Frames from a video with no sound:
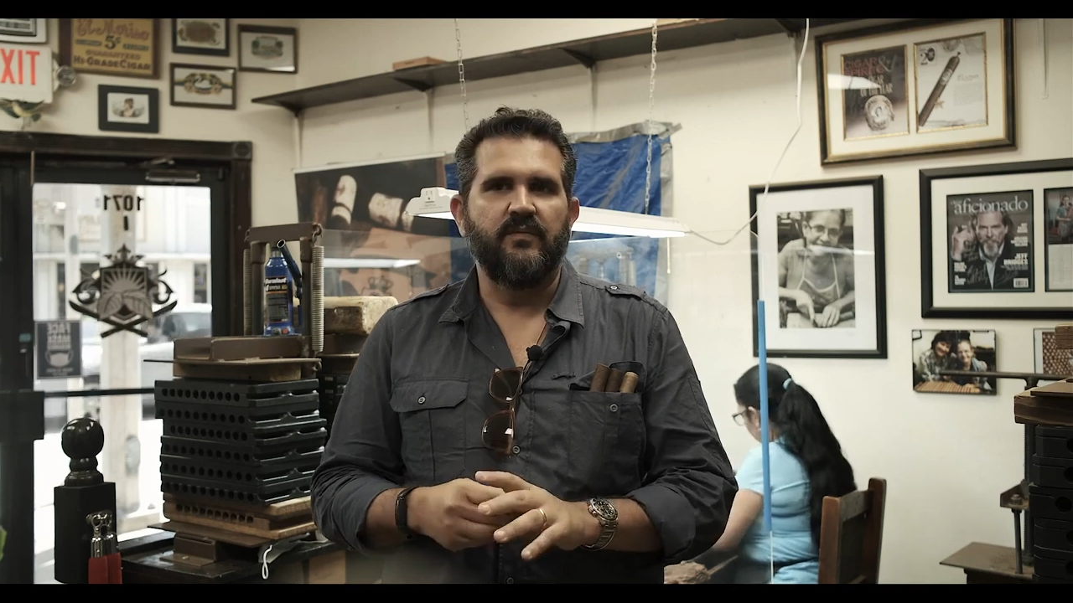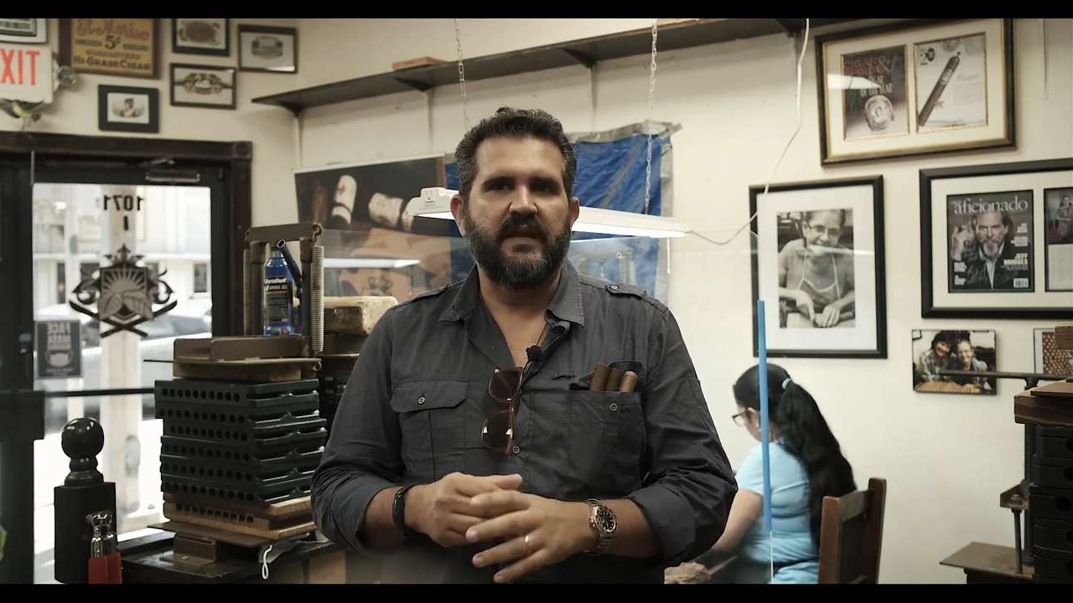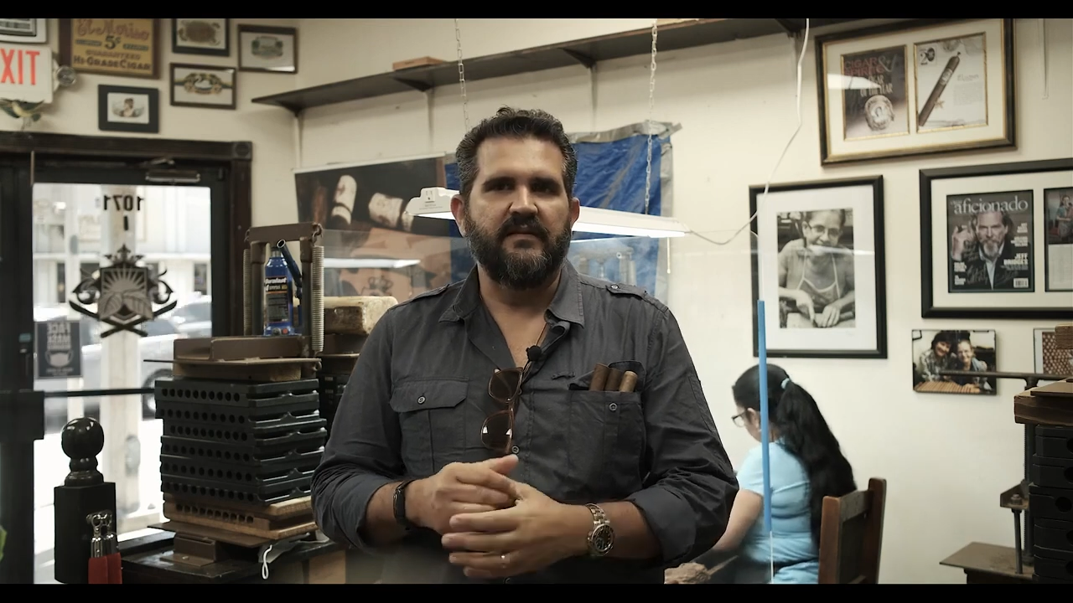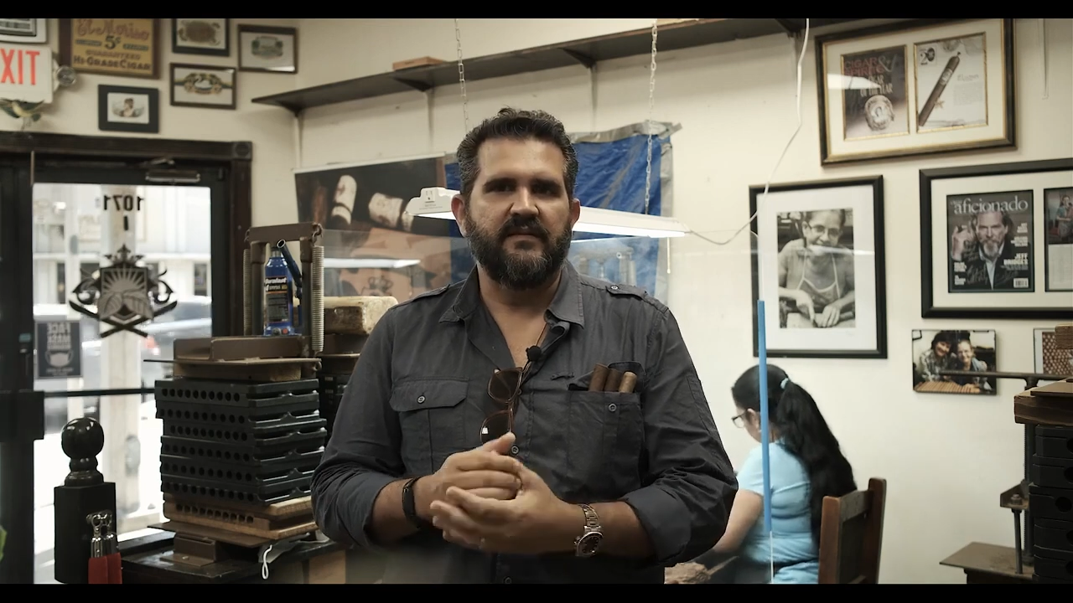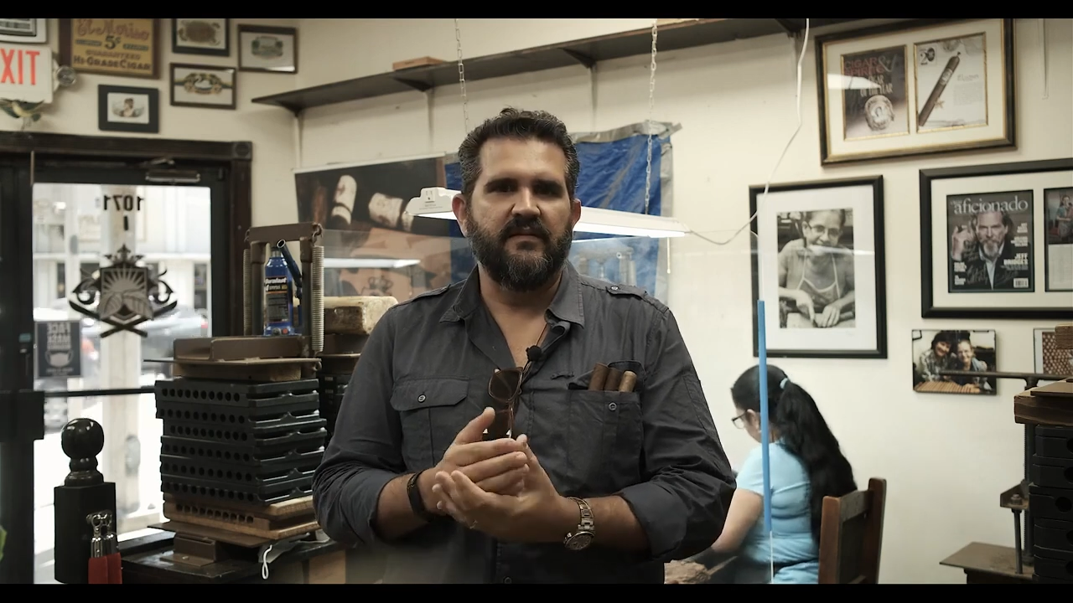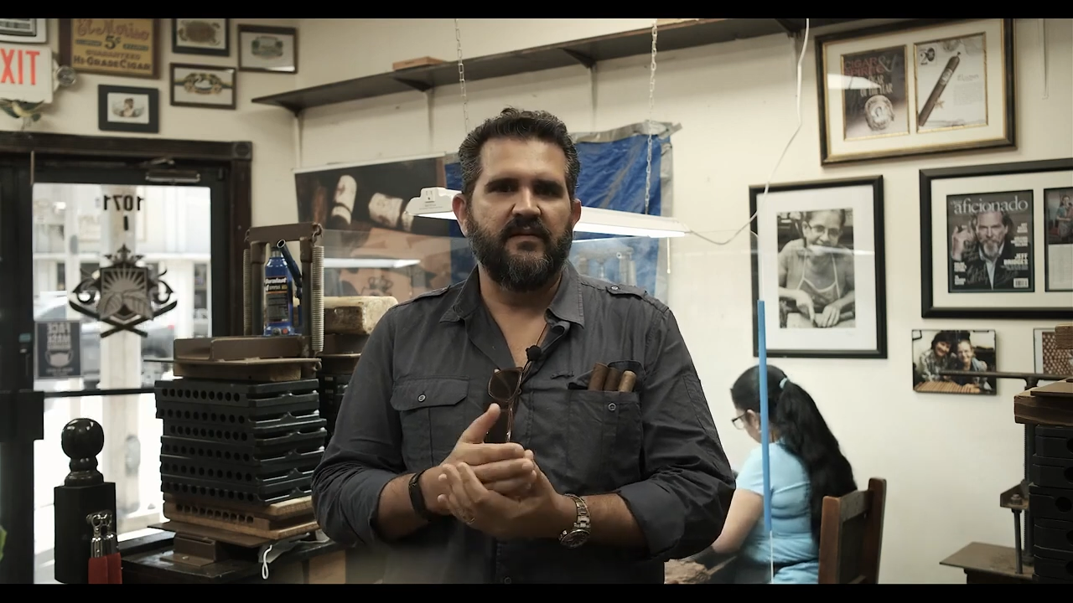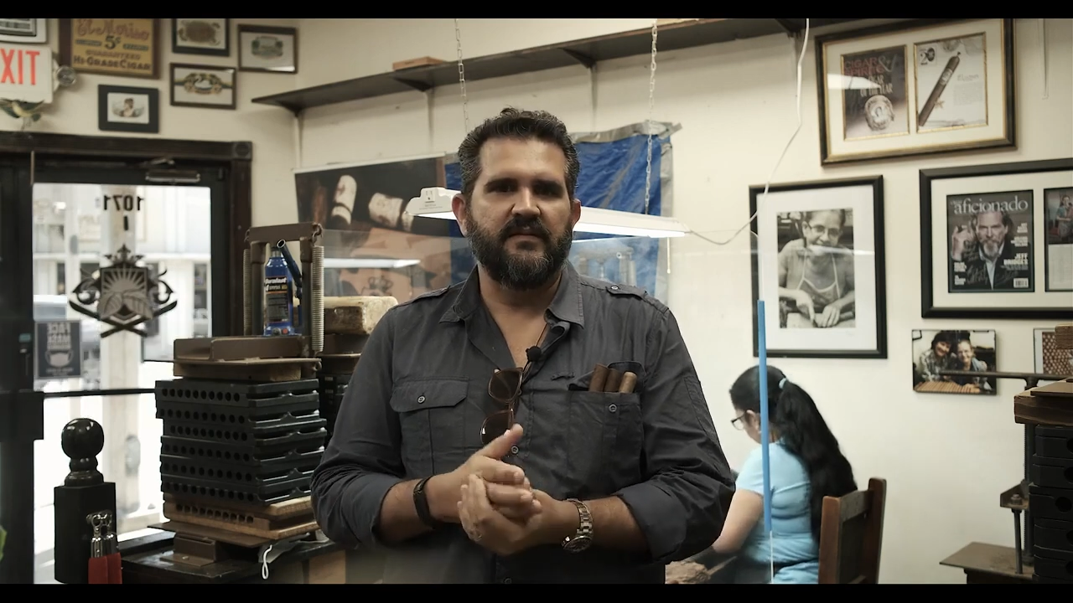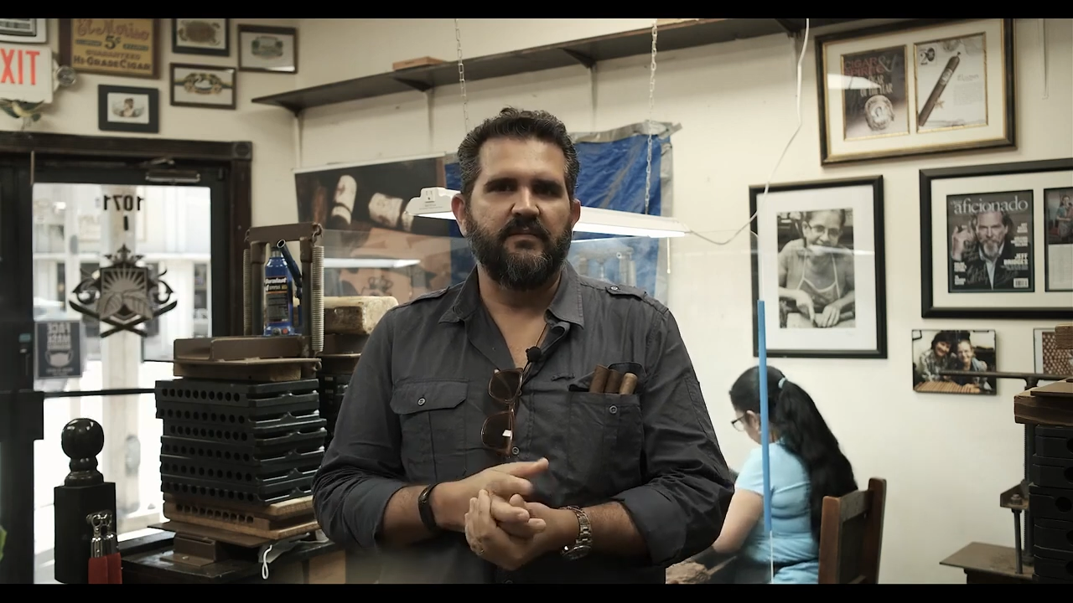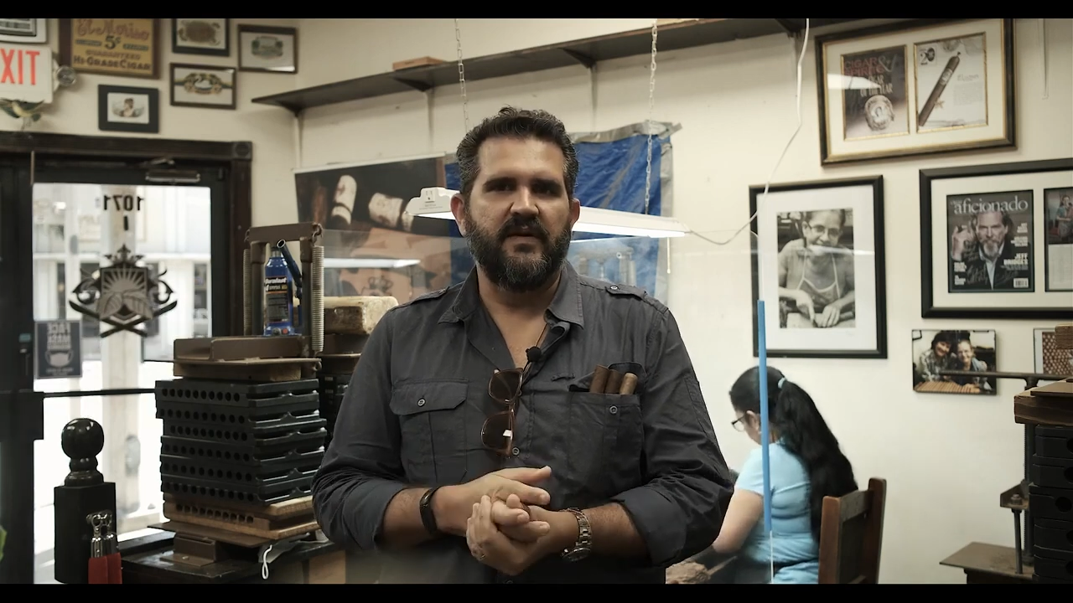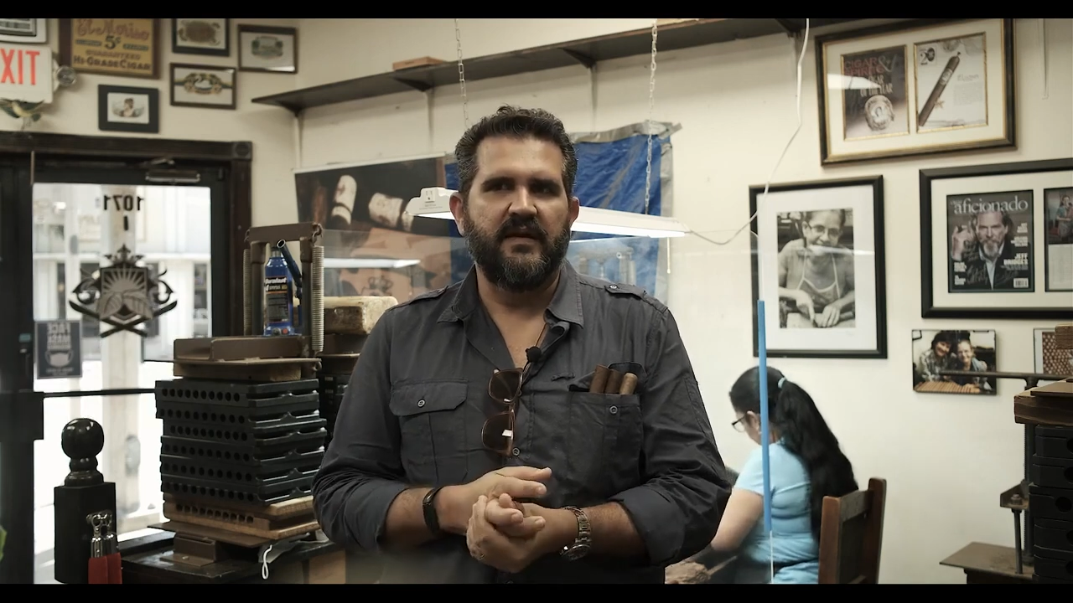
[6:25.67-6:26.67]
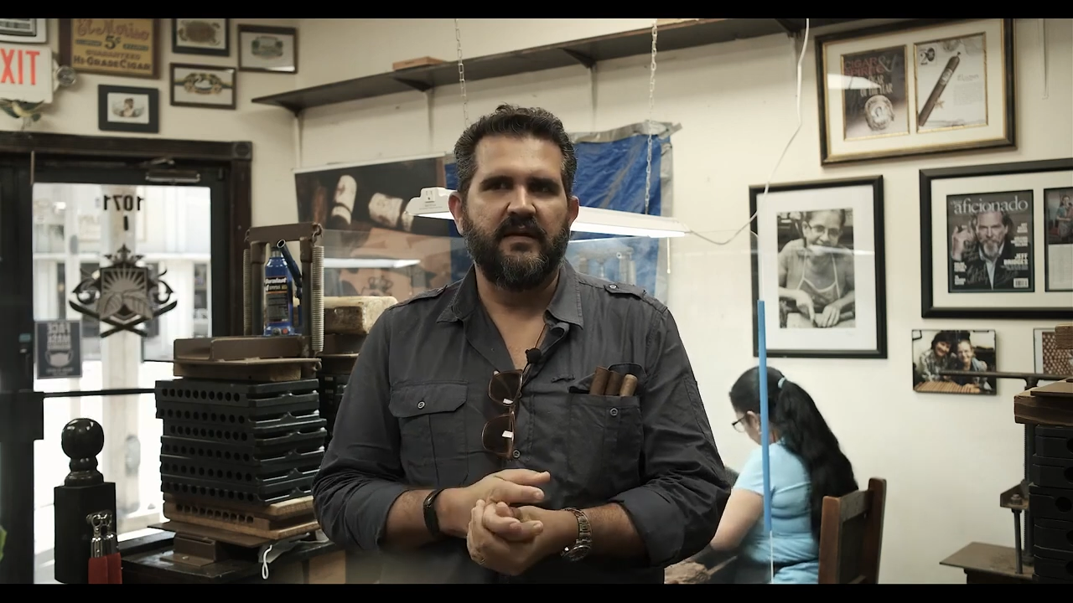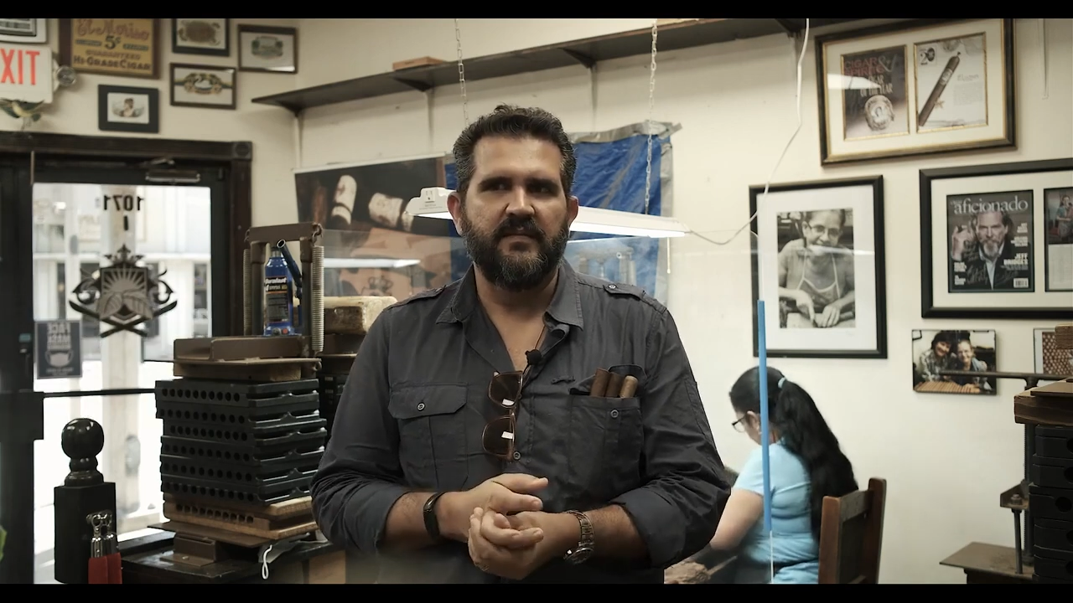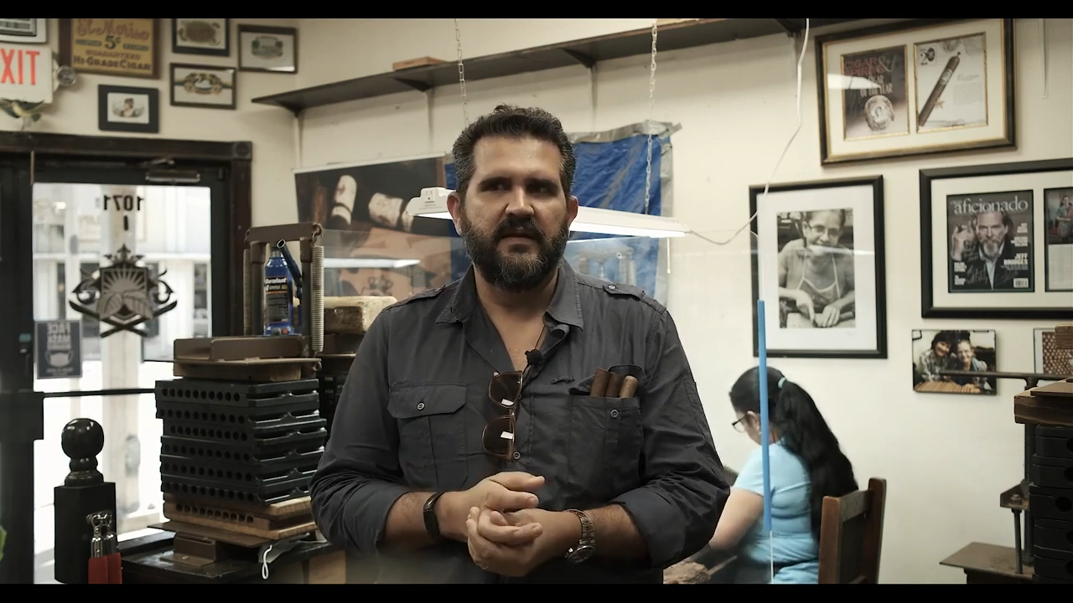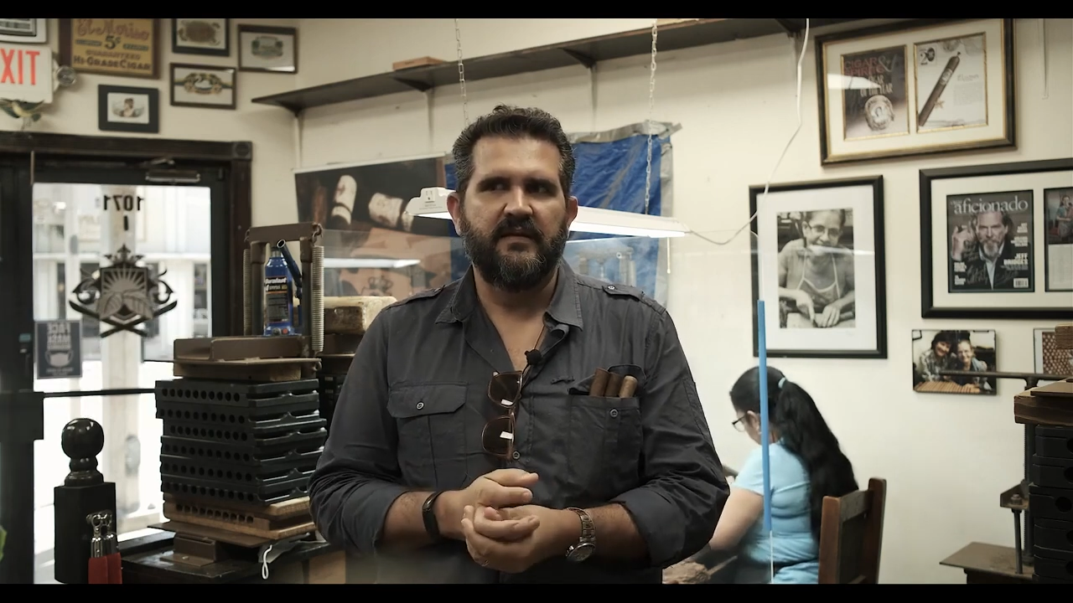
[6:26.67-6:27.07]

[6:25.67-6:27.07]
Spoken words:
making cigars in Miami